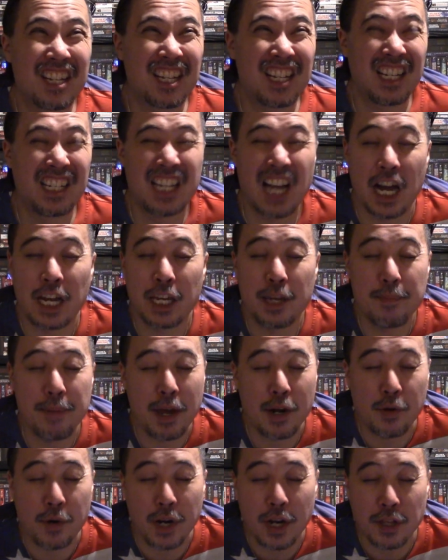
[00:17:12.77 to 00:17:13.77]

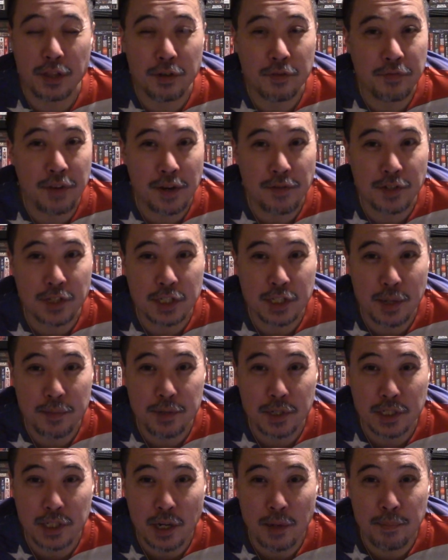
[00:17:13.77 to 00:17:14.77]
documentary on their favorite
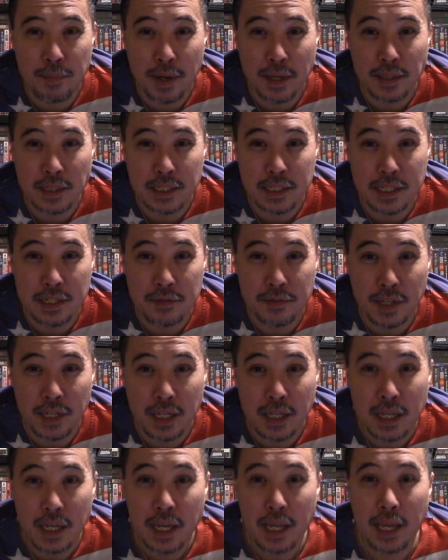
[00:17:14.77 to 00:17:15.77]
subject up on the
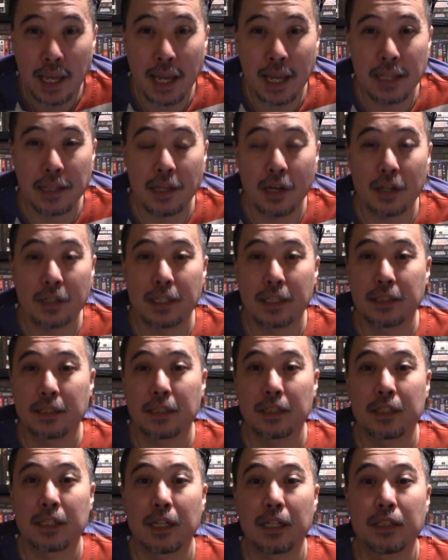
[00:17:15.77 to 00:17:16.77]
TV, and the
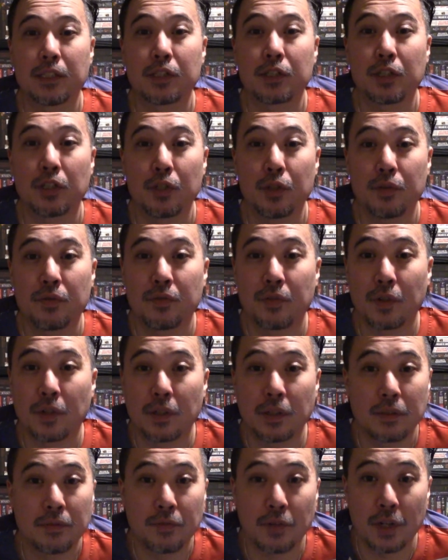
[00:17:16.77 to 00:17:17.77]
autistic child is glued
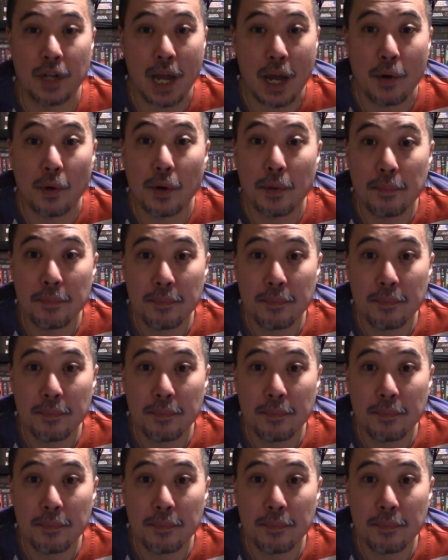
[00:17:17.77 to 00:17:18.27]
for an hour.